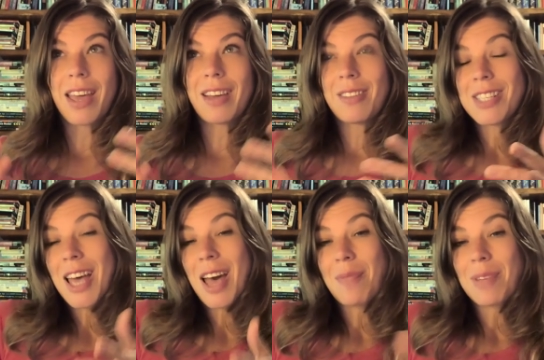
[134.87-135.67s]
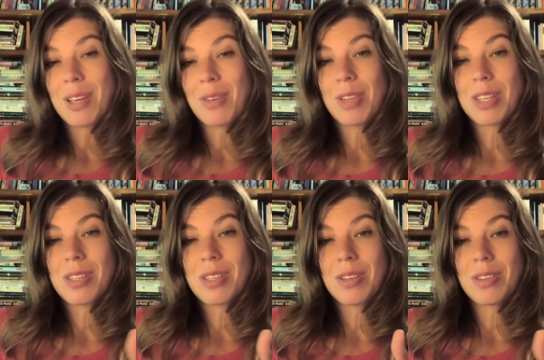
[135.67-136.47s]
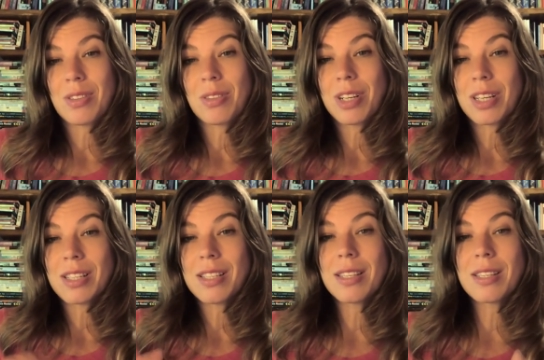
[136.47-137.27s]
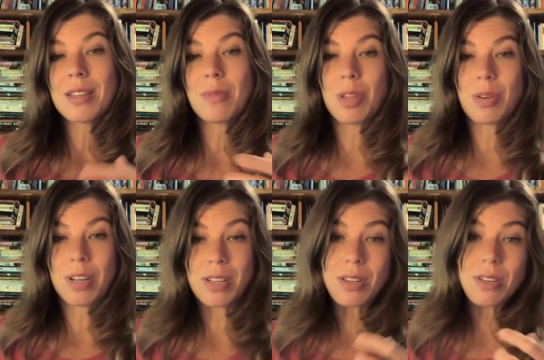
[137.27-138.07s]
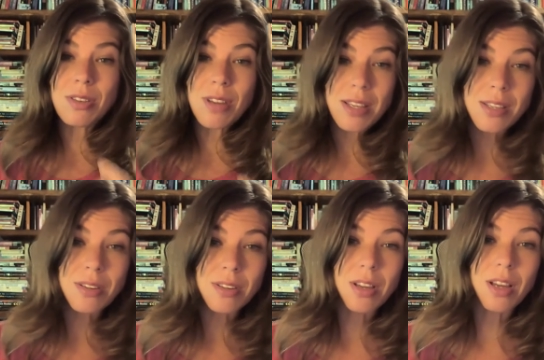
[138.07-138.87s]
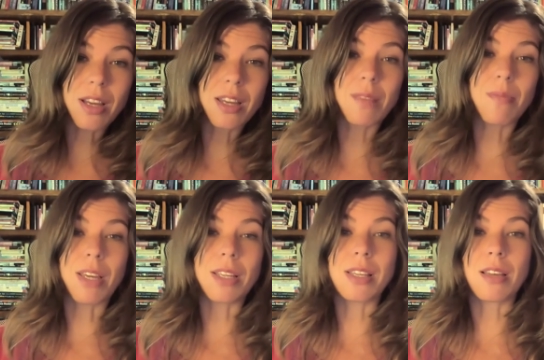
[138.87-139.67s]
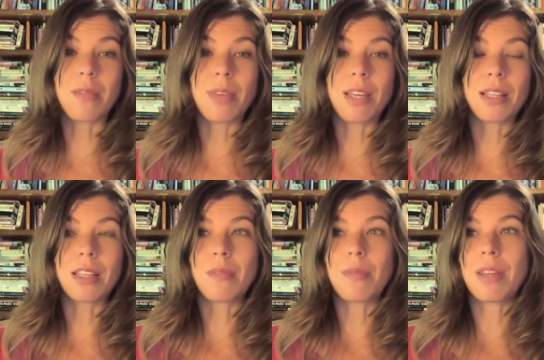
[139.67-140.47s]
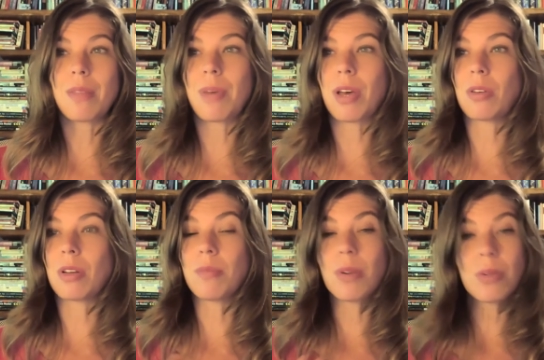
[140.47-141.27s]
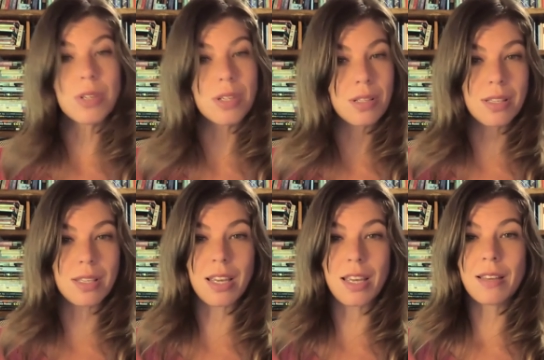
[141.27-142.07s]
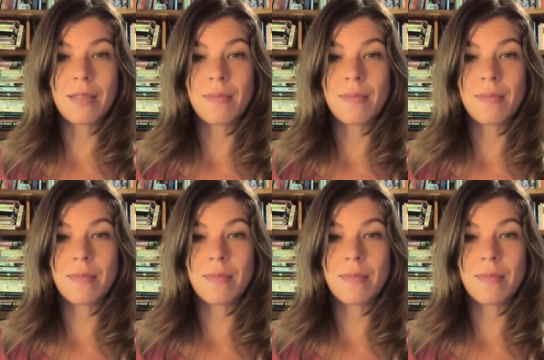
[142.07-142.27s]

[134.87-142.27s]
uh, what's happening with a certain organ system, whether it is stressed or not. It might tell me a little bit about emotional state.